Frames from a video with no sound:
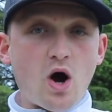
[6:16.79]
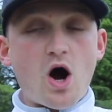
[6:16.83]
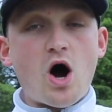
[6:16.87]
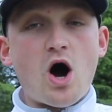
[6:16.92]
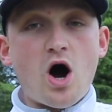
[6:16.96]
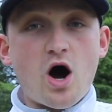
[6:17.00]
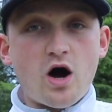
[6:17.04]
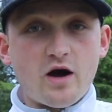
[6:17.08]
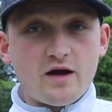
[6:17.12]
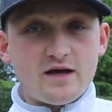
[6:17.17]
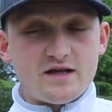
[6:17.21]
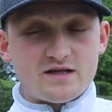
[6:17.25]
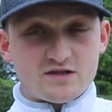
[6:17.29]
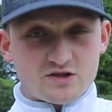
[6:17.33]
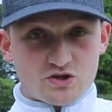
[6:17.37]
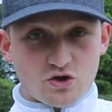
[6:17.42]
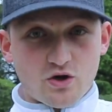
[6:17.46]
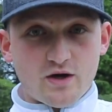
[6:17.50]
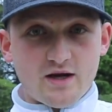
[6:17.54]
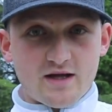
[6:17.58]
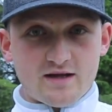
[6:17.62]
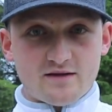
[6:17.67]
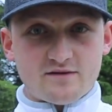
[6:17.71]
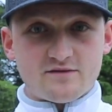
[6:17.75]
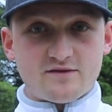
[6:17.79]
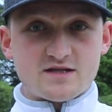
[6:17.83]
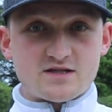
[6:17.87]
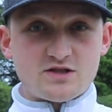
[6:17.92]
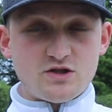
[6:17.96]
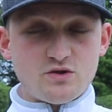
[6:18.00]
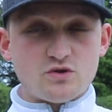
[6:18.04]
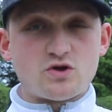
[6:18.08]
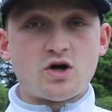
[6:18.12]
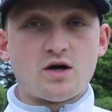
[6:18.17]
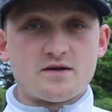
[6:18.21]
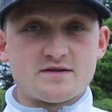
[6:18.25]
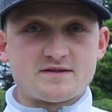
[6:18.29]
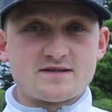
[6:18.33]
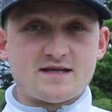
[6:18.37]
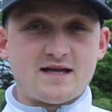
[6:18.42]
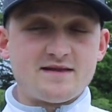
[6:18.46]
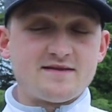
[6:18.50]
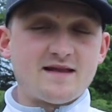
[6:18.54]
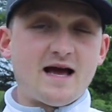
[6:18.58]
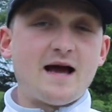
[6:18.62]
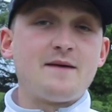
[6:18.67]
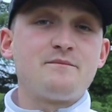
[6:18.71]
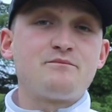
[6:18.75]
are enjoying this new
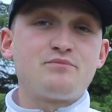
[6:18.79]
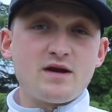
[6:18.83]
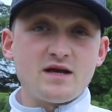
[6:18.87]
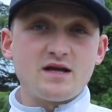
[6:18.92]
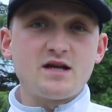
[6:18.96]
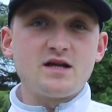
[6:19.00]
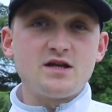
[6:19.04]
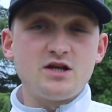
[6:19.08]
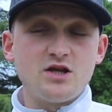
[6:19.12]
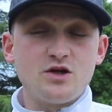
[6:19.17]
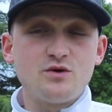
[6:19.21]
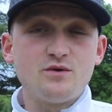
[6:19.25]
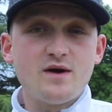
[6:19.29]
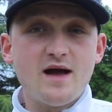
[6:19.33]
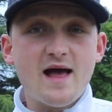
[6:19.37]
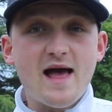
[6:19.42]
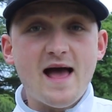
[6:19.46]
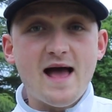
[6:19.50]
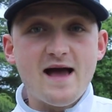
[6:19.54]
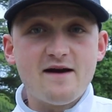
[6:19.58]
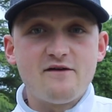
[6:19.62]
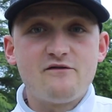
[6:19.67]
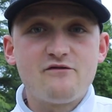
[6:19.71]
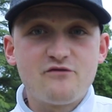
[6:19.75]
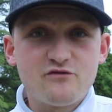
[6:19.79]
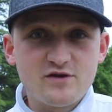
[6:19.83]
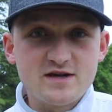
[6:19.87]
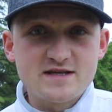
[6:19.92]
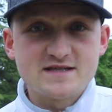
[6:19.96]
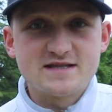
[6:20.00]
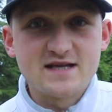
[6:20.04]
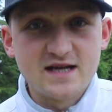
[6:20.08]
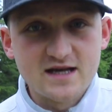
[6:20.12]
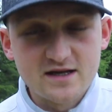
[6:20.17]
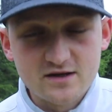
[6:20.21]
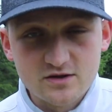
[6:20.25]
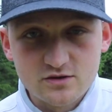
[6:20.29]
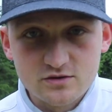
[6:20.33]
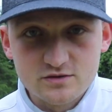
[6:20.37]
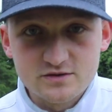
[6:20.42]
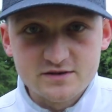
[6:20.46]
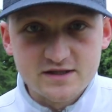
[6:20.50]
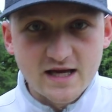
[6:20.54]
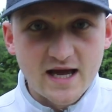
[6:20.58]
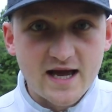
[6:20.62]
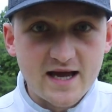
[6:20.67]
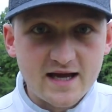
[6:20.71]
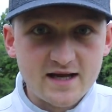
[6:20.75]
content that I'm bringing you every single
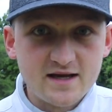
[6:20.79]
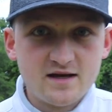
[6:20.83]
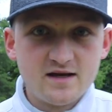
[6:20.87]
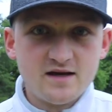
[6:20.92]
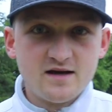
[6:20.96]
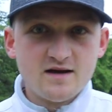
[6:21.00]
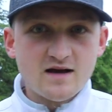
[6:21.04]
day.